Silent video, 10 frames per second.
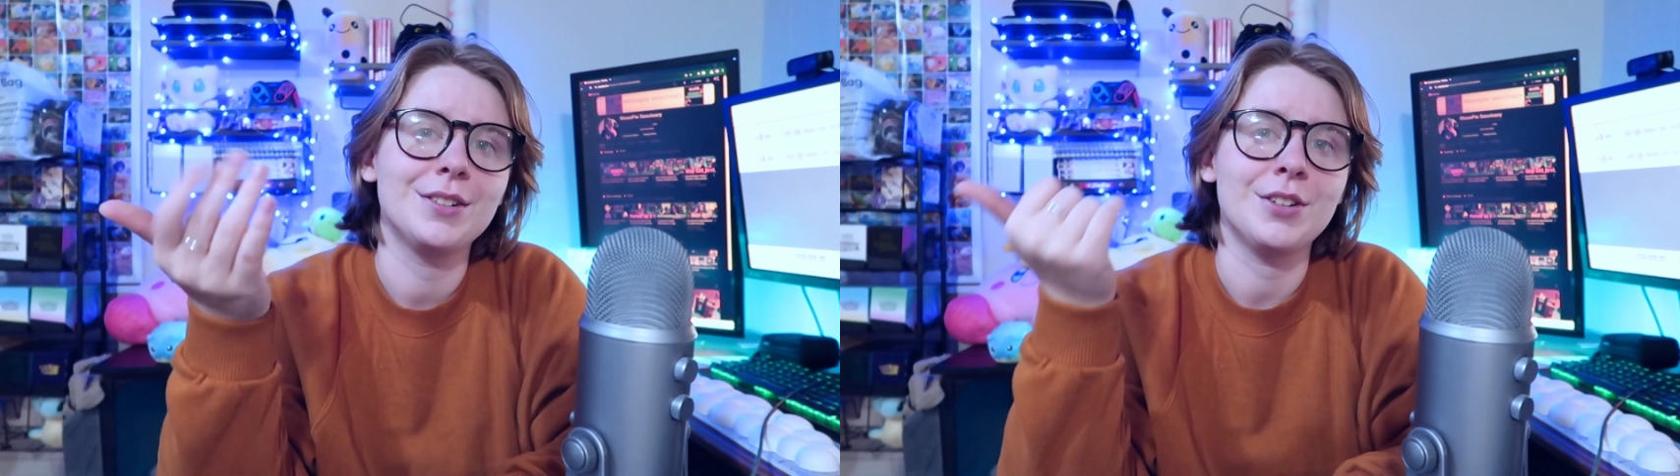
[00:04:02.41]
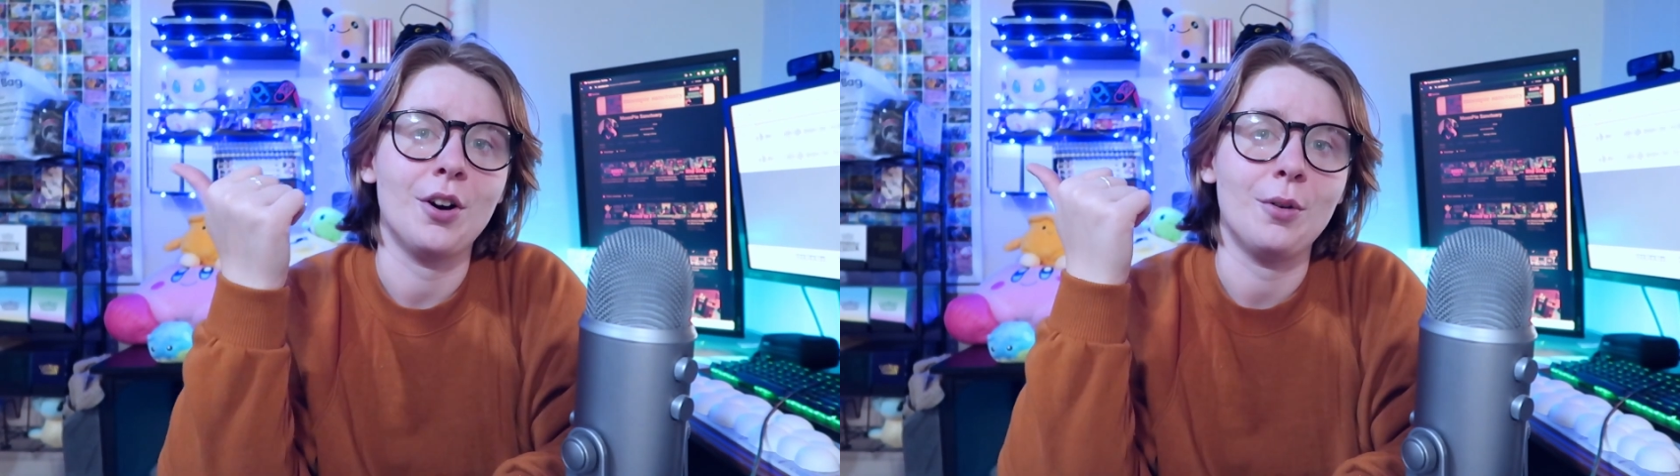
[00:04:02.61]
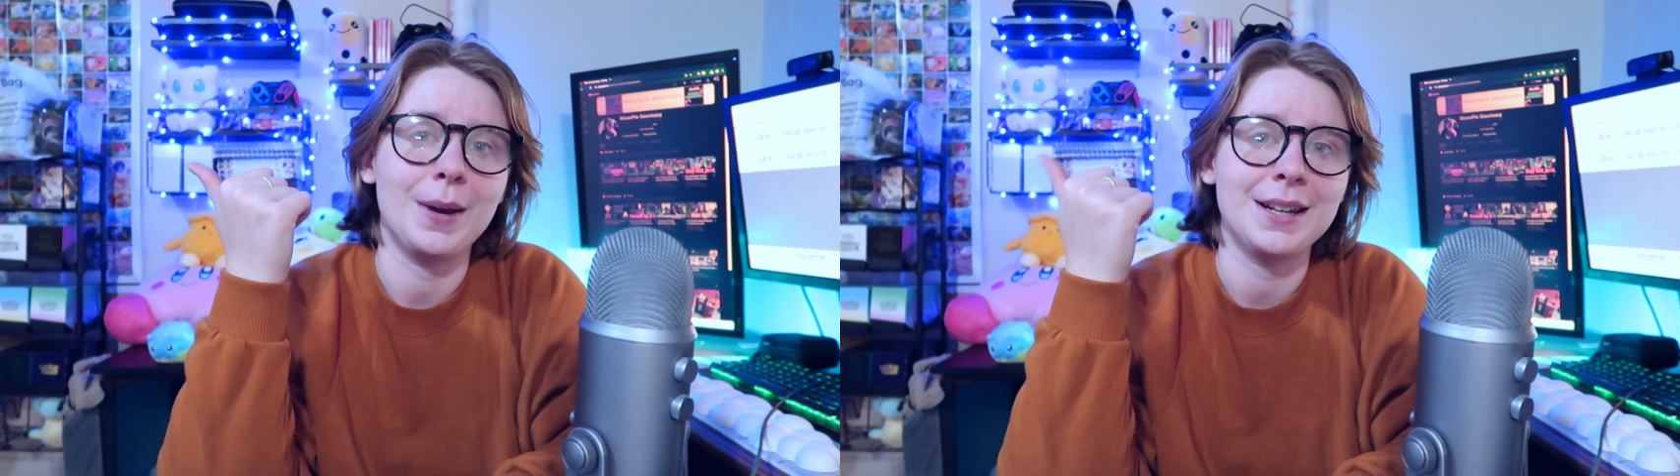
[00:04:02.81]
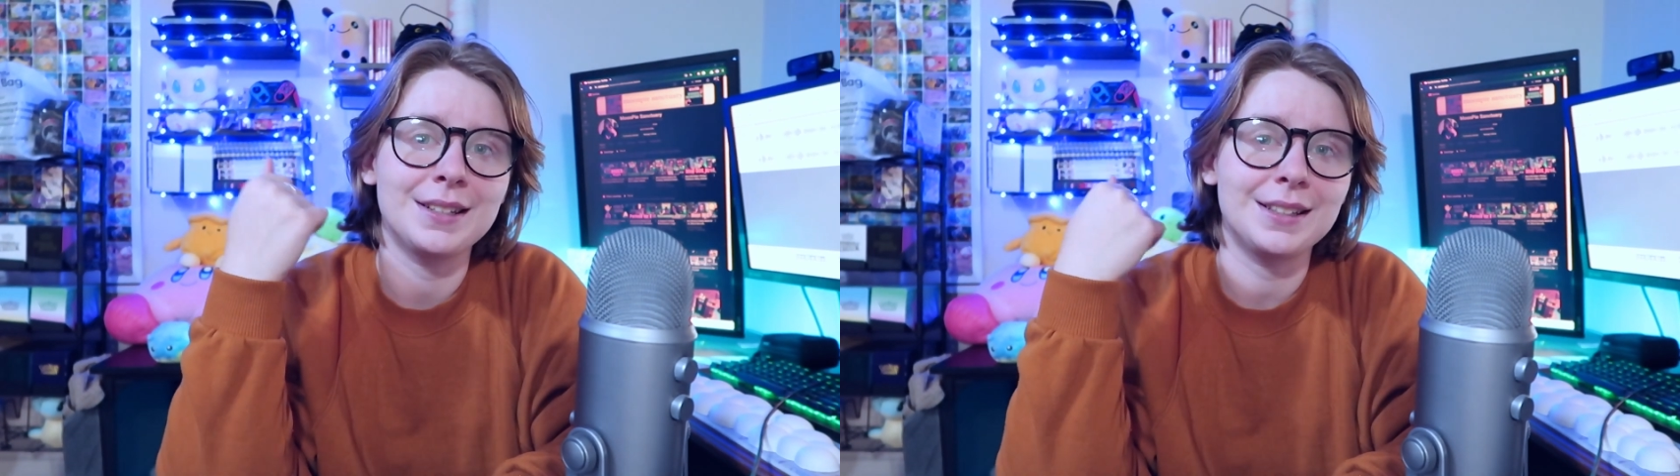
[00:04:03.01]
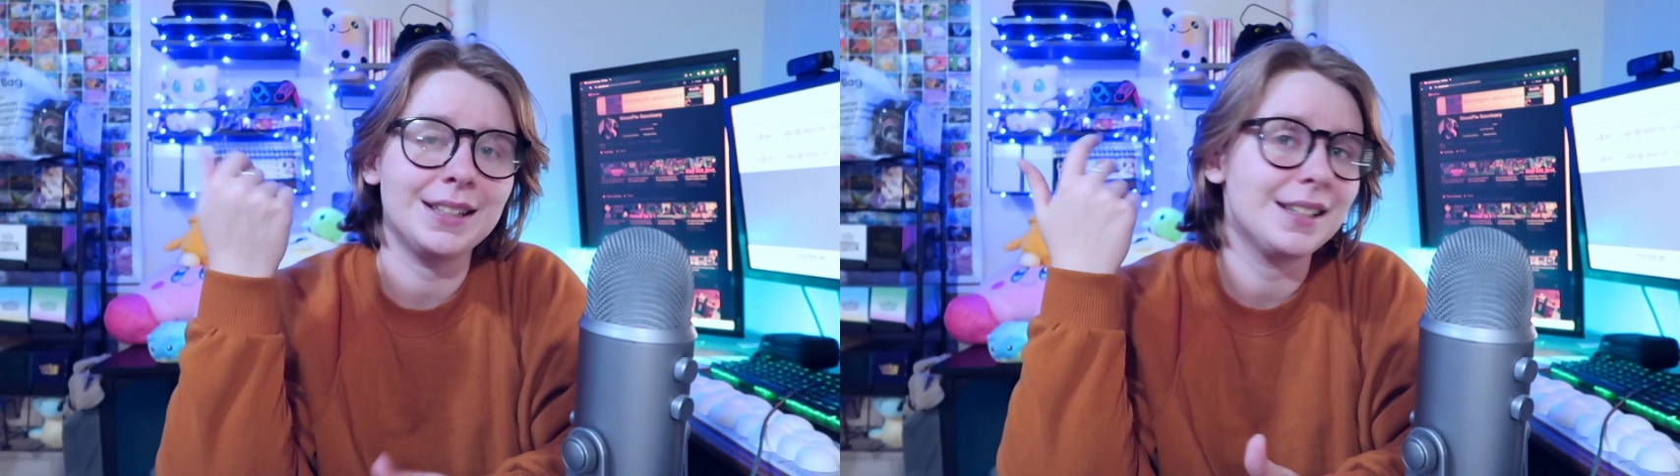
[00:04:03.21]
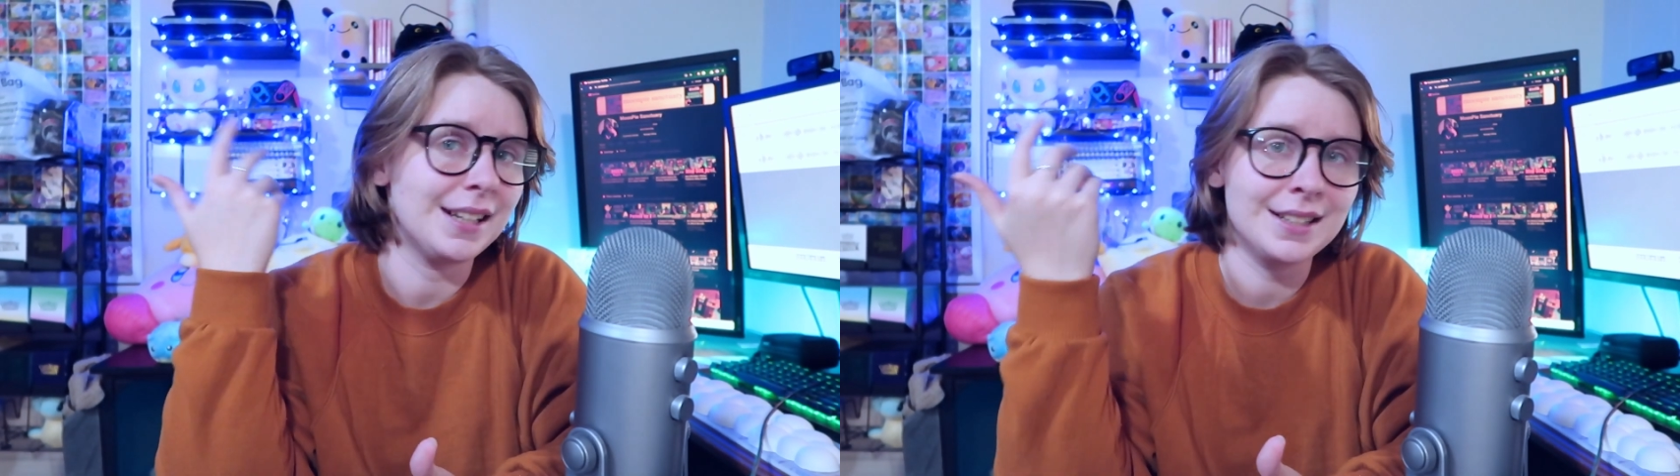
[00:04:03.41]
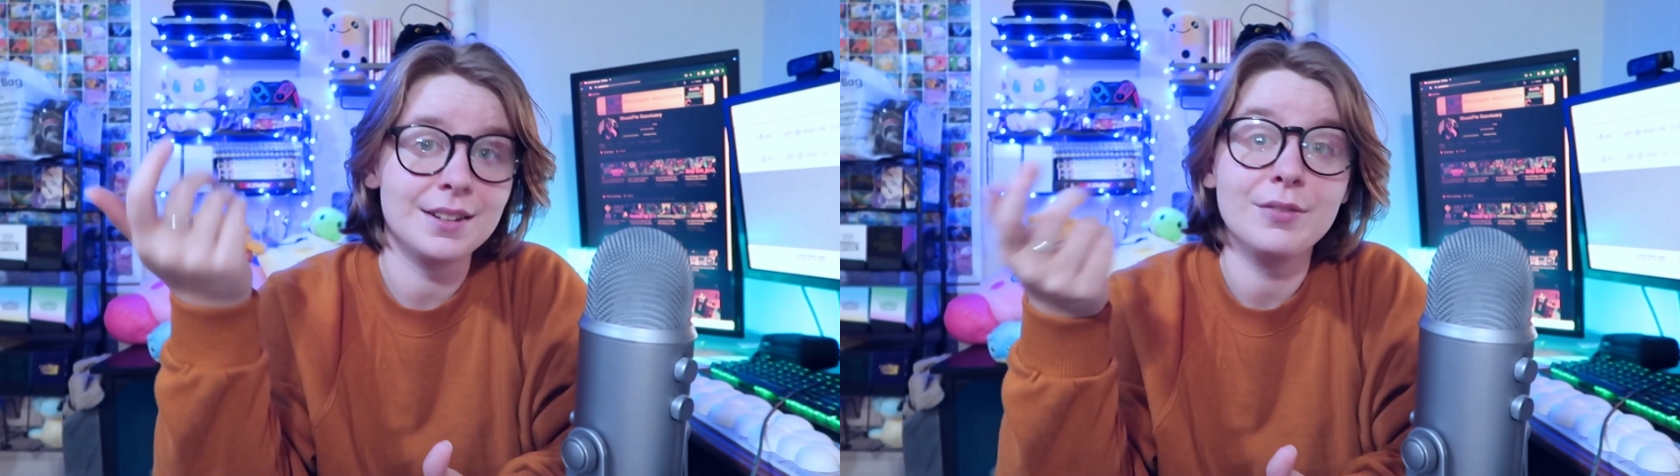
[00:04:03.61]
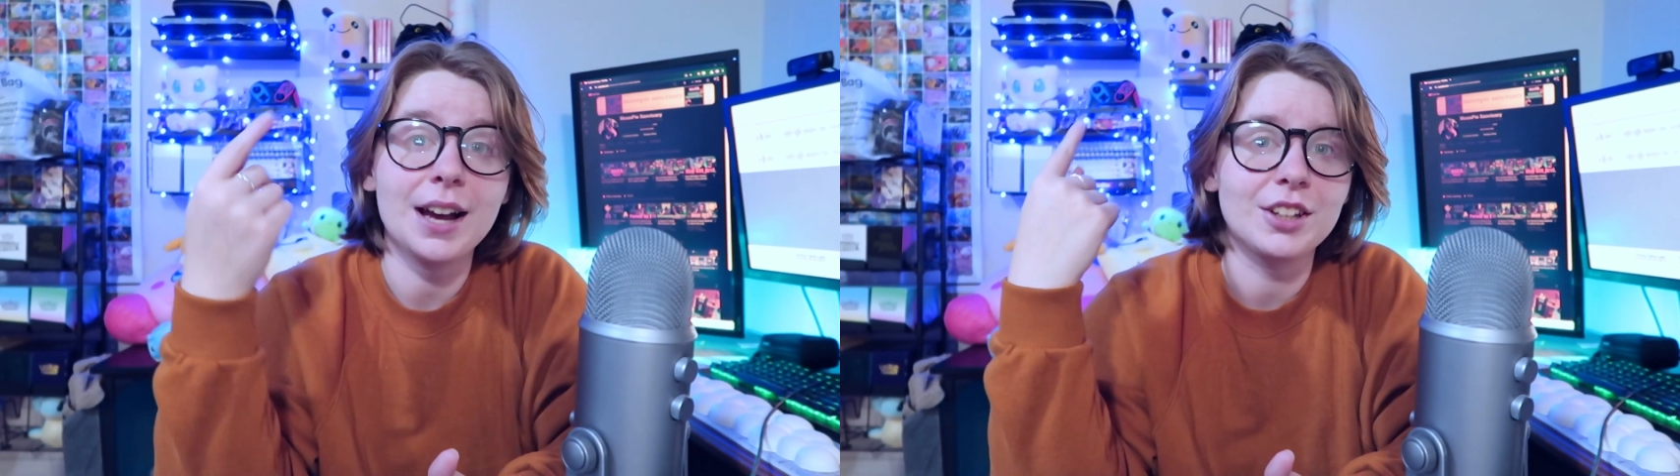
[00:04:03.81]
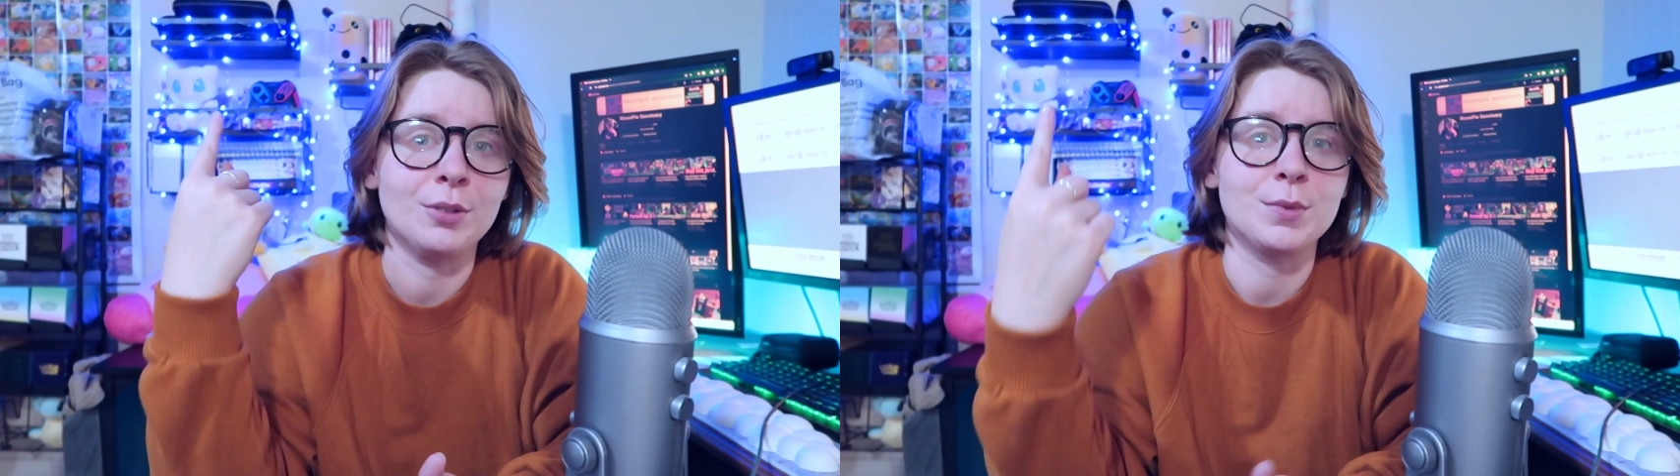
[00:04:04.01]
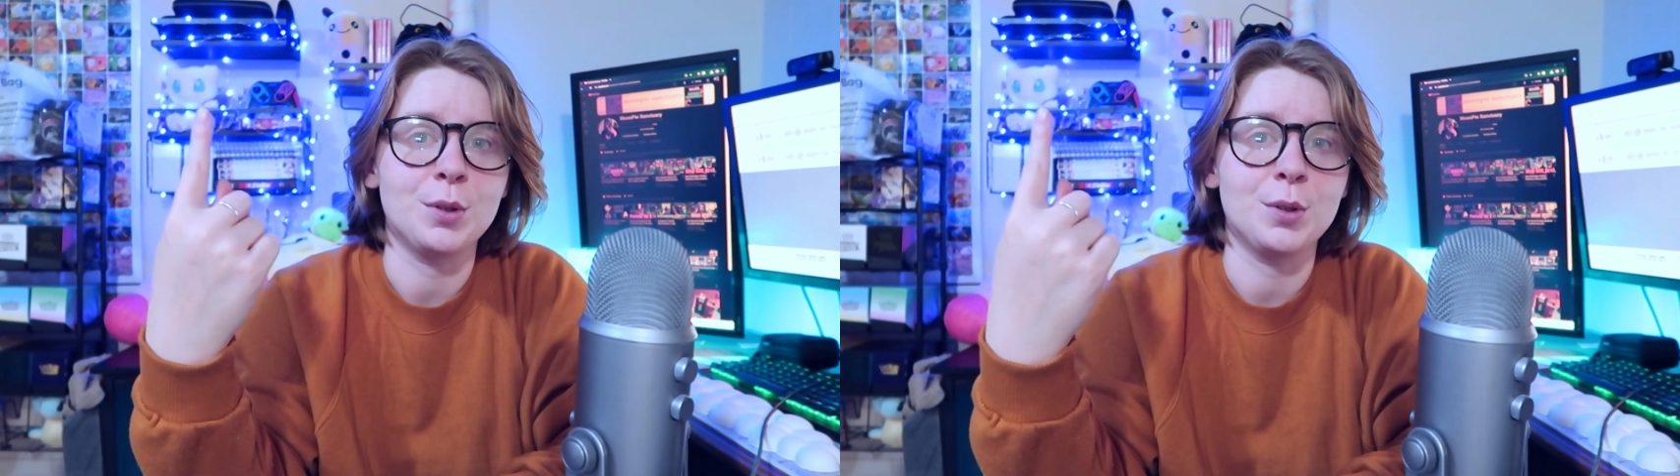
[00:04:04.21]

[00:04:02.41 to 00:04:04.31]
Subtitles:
So basically, it's a vacuum,